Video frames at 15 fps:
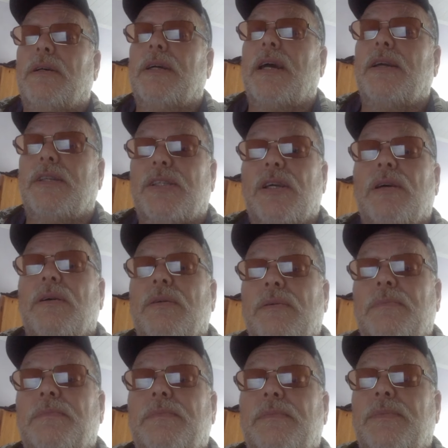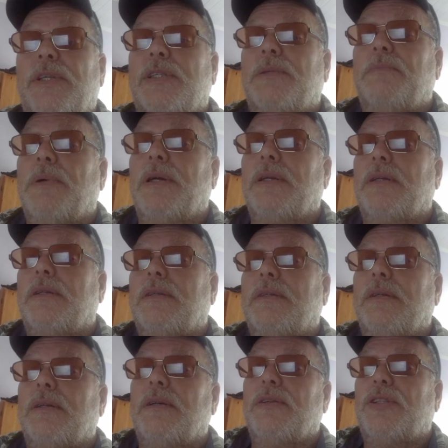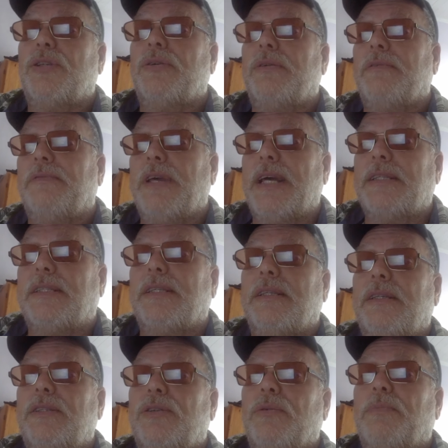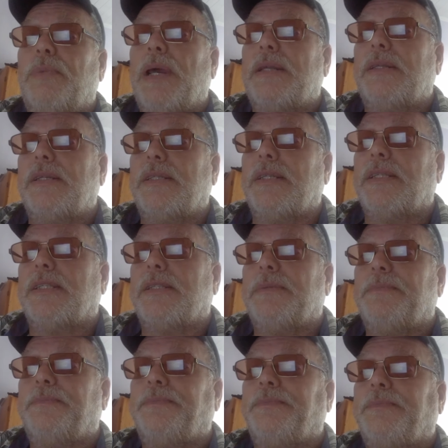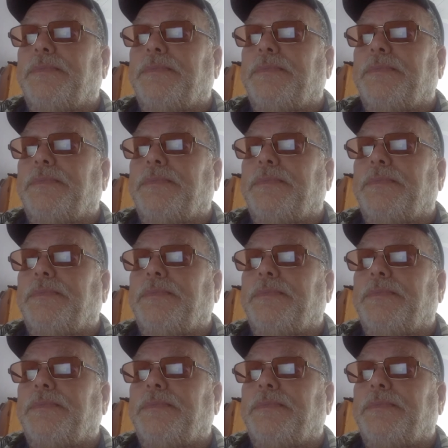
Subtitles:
Okay, so just make sure of that in your practices.